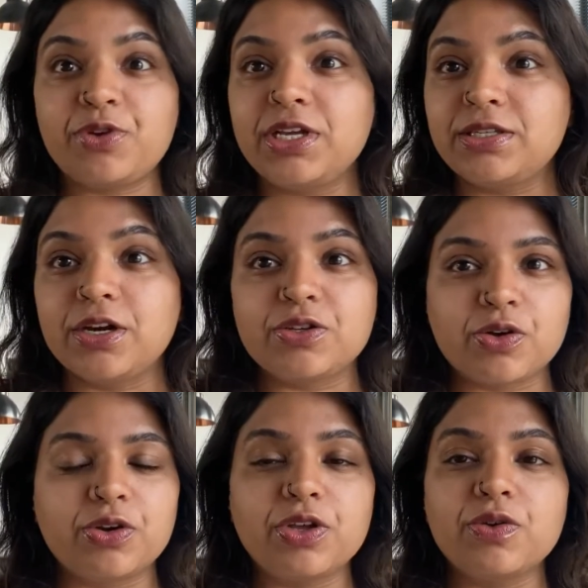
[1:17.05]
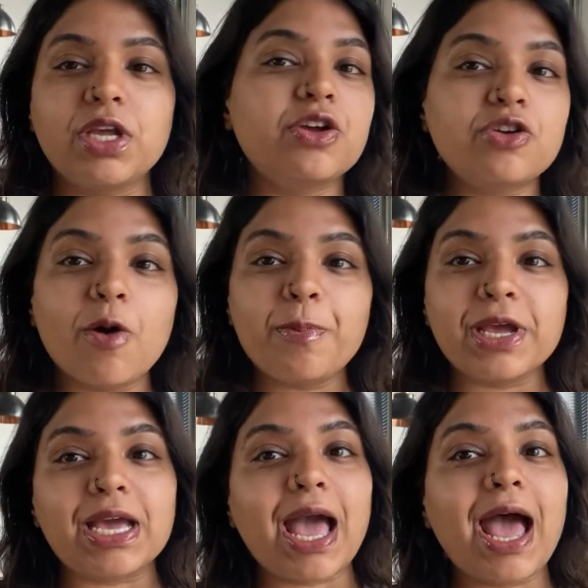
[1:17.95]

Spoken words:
research on a unique topic